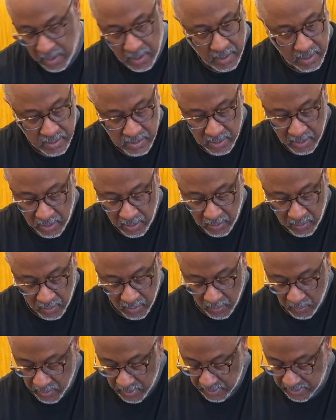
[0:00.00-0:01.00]
So
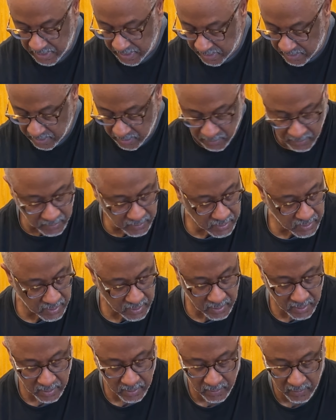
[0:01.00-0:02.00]
I want to take those
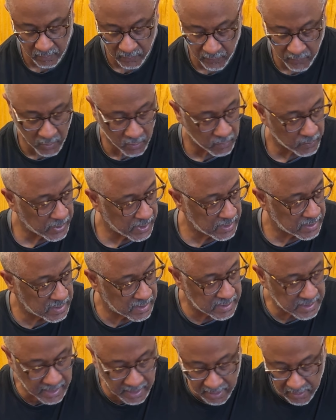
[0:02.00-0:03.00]
foam
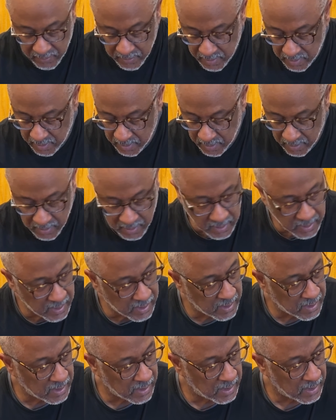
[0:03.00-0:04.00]
pieces out.
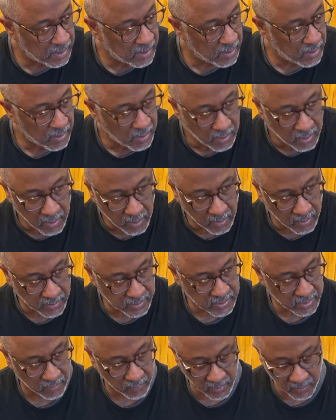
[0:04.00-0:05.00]

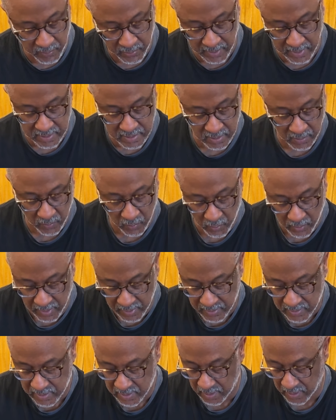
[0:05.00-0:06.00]
Also replace them with
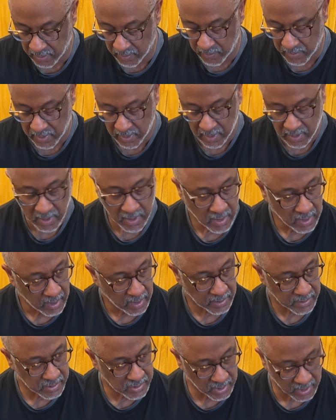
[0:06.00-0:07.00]
some
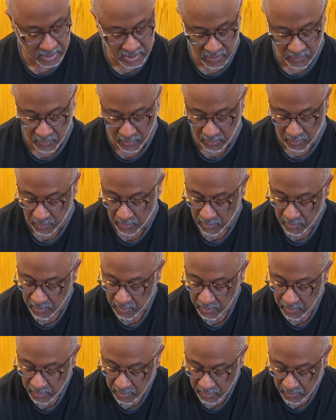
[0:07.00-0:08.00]
adjustable,
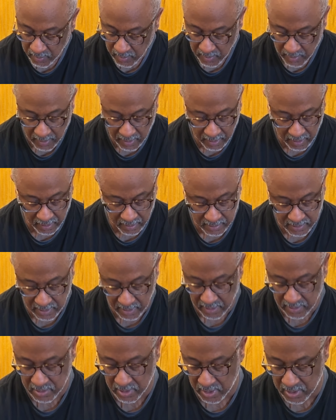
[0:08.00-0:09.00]
the
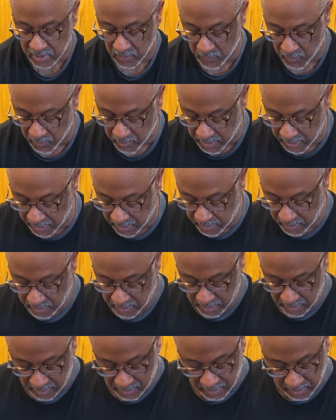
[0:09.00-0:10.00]
adjustable kit
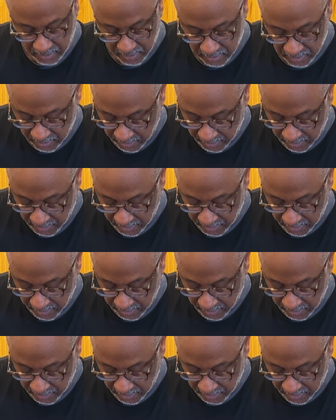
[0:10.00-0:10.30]
that